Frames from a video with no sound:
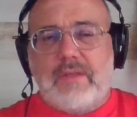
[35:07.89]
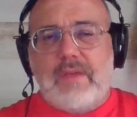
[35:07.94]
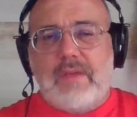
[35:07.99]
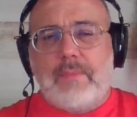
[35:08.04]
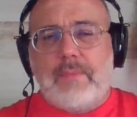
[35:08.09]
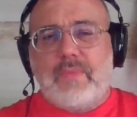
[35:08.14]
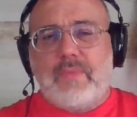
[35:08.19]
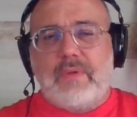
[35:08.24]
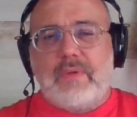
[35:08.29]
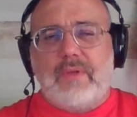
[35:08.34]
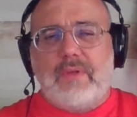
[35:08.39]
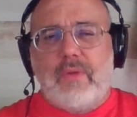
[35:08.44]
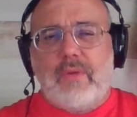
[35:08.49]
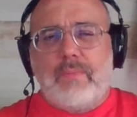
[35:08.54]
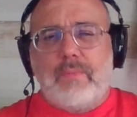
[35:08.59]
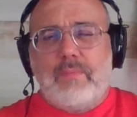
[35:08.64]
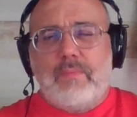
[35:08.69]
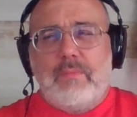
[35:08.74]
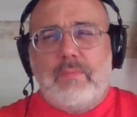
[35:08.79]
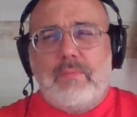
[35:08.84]
Something, you know,
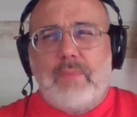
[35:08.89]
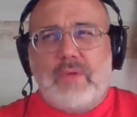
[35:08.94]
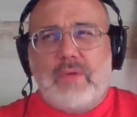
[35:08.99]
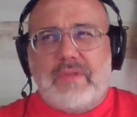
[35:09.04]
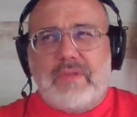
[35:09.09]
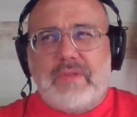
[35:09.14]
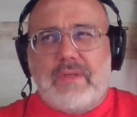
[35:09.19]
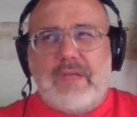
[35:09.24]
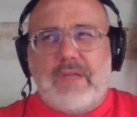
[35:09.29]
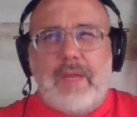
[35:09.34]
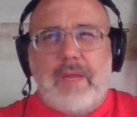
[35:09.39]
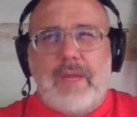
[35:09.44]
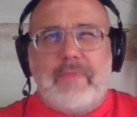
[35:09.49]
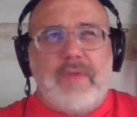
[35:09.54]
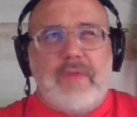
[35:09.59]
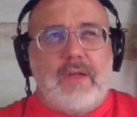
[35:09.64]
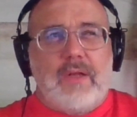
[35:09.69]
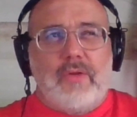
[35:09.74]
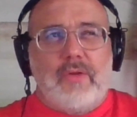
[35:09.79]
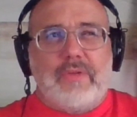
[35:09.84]
most of the time, if
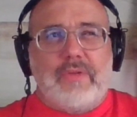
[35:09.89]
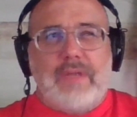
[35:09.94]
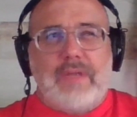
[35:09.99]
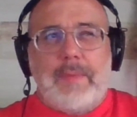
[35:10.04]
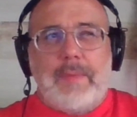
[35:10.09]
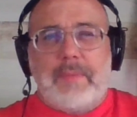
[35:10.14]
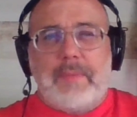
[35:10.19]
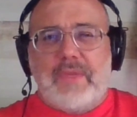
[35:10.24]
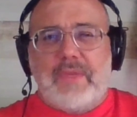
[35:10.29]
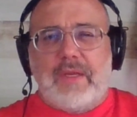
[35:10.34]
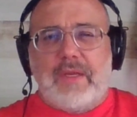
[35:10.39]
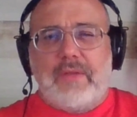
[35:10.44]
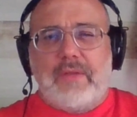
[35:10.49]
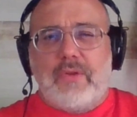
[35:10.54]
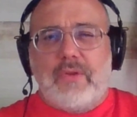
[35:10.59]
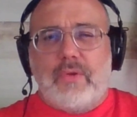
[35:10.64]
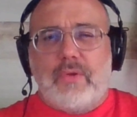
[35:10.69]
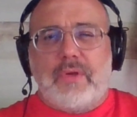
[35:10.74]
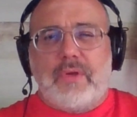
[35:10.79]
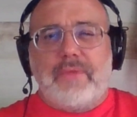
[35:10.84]
not all the time, I'm thinking
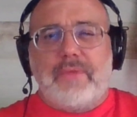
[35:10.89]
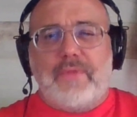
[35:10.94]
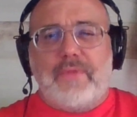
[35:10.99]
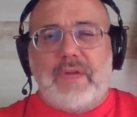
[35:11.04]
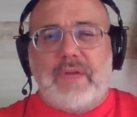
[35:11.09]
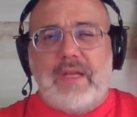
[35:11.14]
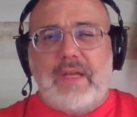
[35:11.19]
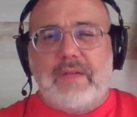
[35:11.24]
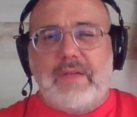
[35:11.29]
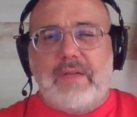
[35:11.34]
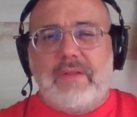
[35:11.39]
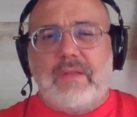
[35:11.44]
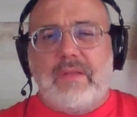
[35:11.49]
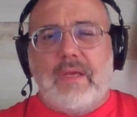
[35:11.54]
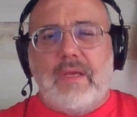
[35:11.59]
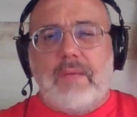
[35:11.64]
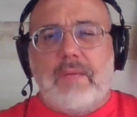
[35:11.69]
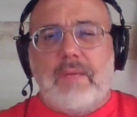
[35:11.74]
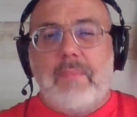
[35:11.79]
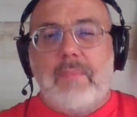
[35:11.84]
they're looking for data that
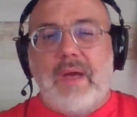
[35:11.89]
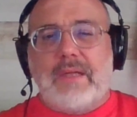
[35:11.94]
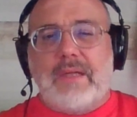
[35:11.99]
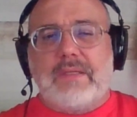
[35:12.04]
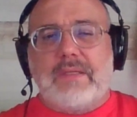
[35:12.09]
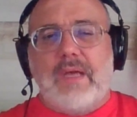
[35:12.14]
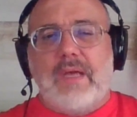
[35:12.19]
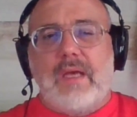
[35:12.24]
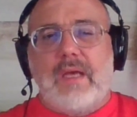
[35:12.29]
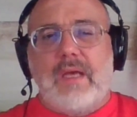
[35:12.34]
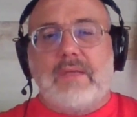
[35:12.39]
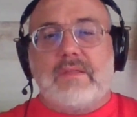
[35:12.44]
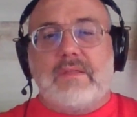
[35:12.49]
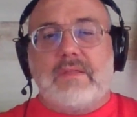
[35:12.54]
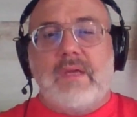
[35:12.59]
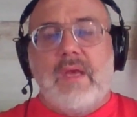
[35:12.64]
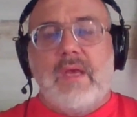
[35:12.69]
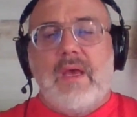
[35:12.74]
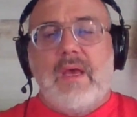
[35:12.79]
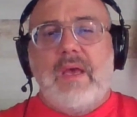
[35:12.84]
they can monetize.
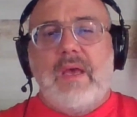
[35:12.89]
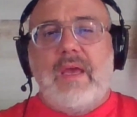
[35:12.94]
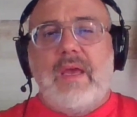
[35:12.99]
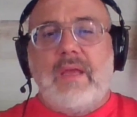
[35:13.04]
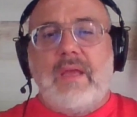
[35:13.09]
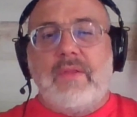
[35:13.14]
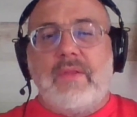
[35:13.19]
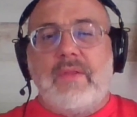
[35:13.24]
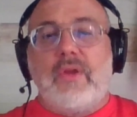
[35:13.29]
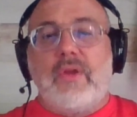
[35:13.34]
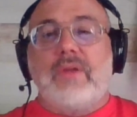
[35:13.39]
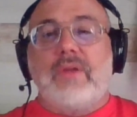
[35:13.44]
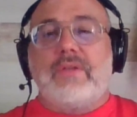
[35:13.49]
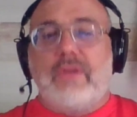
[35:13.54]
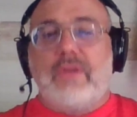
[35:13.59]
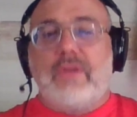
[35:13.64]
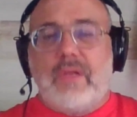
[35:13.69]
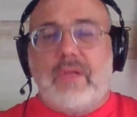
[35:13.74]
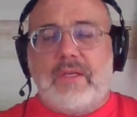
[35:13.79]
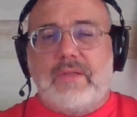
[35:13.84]
And,
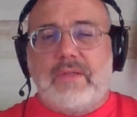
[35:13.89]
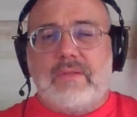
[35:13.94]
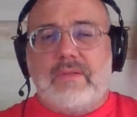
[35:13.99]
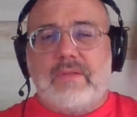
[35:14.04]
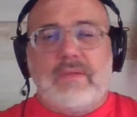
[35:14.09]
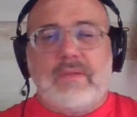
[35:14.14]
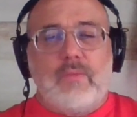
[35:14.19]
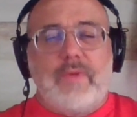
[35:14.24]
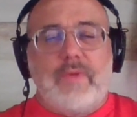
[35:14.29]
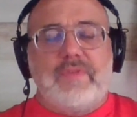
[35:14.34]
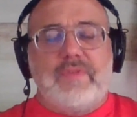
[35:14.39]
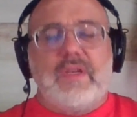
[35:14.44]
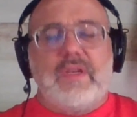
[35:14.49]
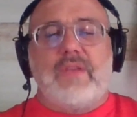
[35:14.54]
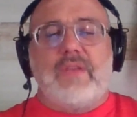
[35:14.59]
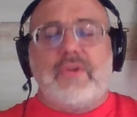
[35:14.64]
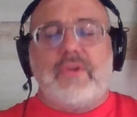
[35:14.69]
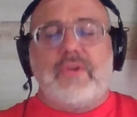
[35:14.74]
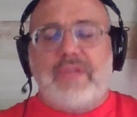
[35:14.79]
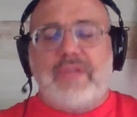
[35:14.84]
you know, like we've
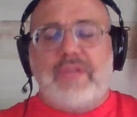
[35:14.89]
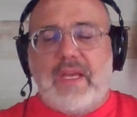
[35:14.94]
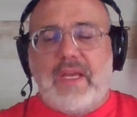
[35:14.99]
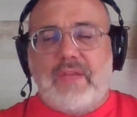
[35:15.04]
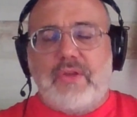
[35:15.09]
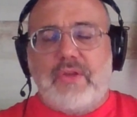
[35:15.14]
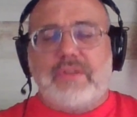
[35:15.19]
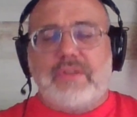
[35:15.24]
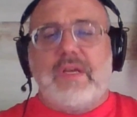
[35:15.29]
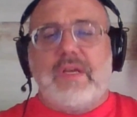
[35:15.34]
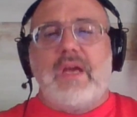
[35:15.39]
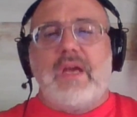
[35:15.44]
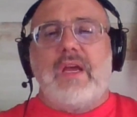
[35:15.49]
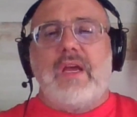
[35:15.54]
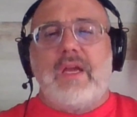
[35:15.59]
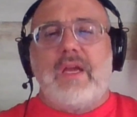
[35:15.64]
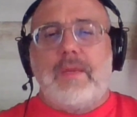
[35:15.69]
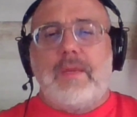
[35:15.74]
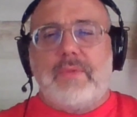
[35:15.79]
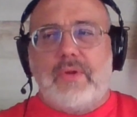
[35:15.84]
said, they're taking their
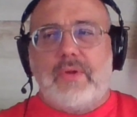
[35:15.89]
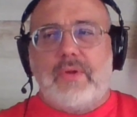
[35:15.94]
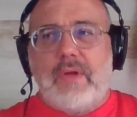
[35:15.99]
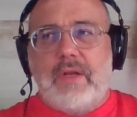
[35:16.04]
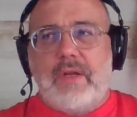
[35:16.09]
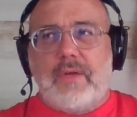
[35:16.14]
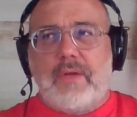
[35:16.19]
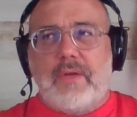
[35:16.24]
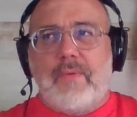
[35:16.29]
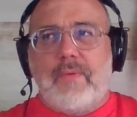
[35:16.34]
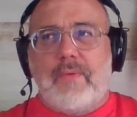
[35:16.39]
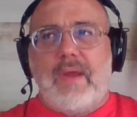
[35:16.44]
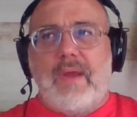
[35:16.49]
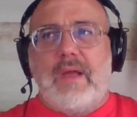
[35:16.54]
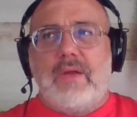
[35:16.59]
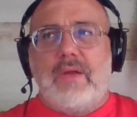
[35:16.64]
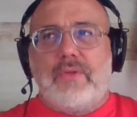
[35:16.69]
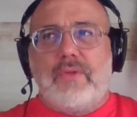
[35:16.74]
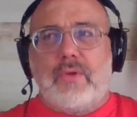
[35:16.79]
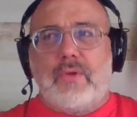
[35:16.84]
time, they're hunting
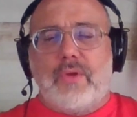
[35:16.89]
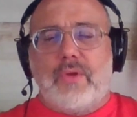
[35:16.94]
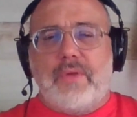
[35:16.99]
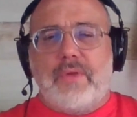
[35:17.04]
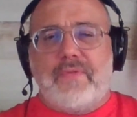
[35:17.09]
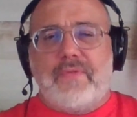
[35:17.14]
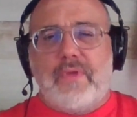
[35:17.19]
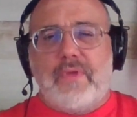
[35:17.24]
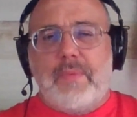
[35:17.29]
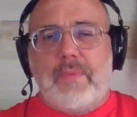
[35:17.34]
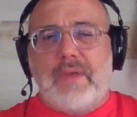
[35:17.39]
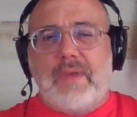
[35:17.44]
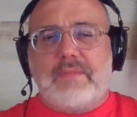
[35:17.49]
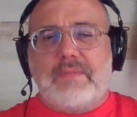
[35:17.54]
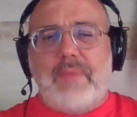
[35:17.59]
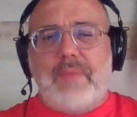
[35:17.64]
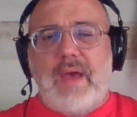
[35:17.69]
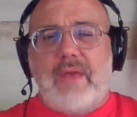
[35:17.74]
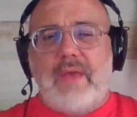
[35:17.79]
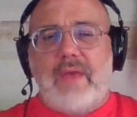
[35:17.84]
around, they're looking for the
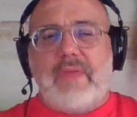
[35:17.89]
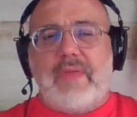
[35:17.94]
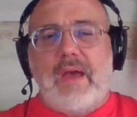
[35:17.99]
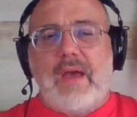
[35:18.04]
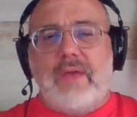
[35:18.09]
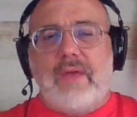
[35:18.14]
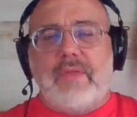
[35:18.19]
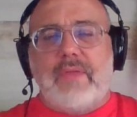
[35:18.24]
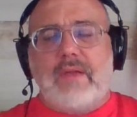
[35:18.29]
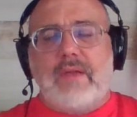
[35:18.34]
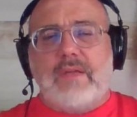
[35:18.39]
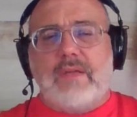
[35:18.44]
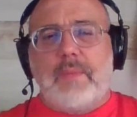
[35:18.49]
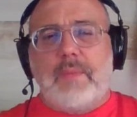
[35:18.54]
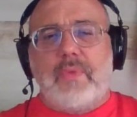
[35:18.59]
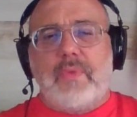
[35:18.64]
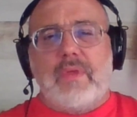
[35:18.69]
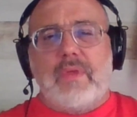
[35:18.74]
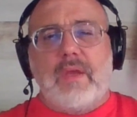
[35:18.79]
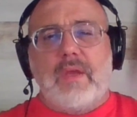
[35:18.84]
best path out, that type
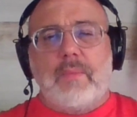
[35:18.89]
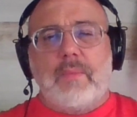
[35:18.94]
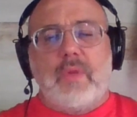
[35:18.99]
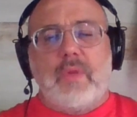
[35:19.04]
of thing.